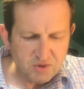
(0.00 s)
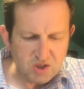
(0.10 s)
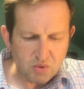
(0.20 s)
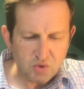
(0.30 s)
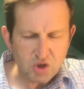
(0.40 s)

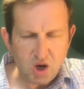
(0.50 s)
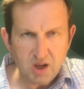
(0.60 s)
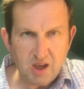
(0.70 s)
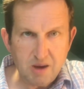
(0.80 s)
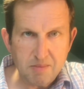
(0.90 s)
So when we're
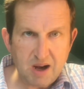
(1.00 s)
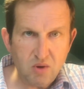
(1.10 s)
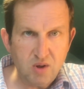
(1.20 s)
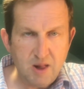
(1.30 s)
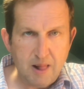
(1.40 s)
talking
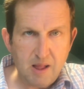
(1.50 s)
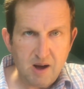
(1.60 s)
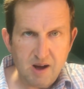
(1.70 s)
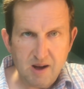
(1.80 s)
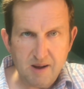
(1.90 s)
about
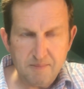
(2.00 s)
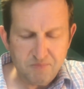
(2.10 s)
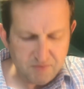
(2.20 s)
uh,